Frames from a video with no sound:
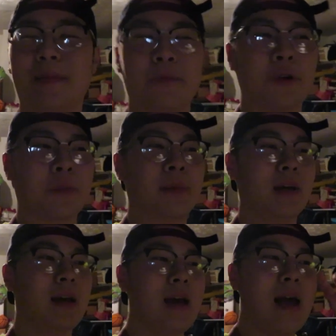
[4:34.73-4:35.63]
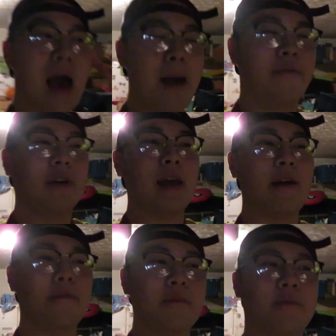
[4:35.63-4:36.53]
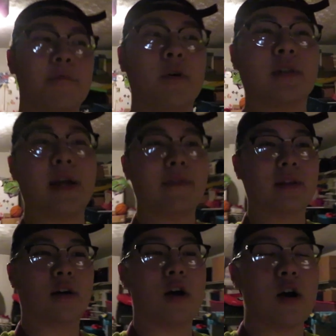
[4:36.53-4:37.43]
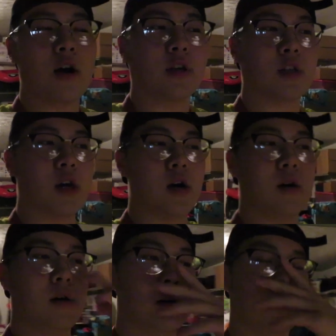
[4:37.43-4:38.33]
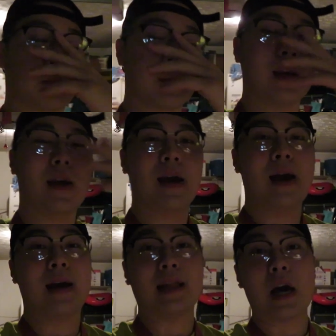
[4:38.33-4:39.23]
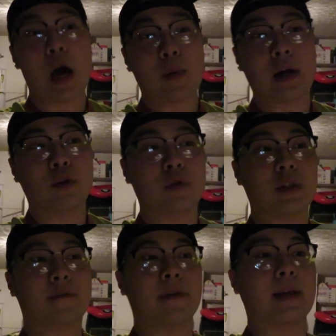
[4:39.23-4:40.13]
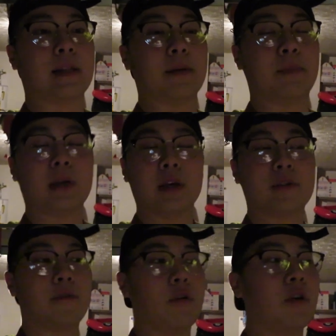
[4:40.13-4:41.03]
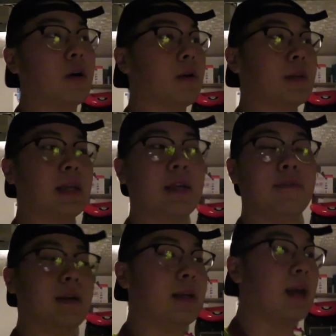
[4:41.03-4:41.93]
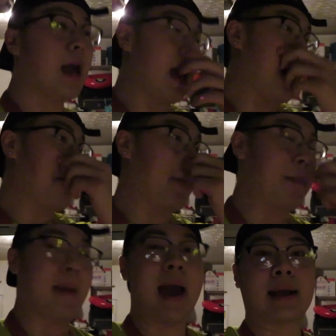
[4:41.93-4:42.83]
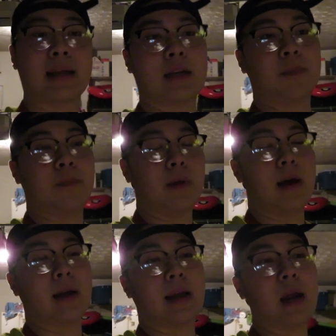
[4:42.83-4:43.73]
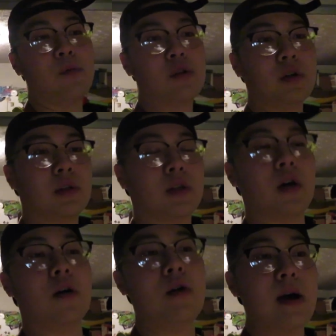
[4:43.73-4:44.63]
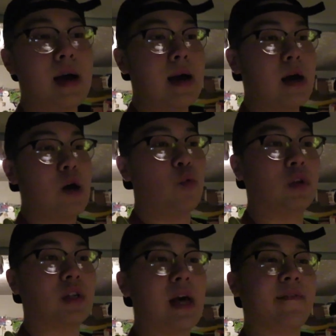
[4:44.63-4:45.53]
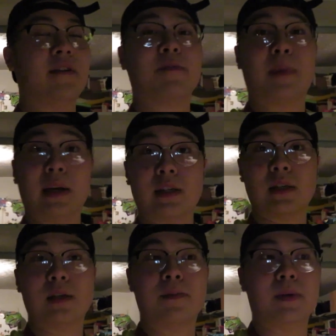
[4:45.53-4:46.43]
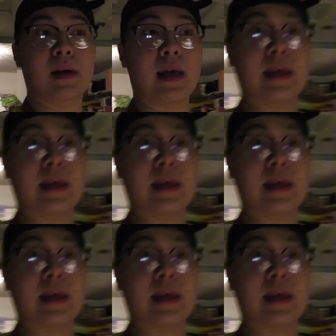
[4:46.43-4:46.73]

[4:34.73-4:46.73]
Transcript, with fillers: in the morning, but I fit mostly everything in the car, so now all we gotta do is just fit like the PS4, TV, my Mac, and camera, so we should have enough space, but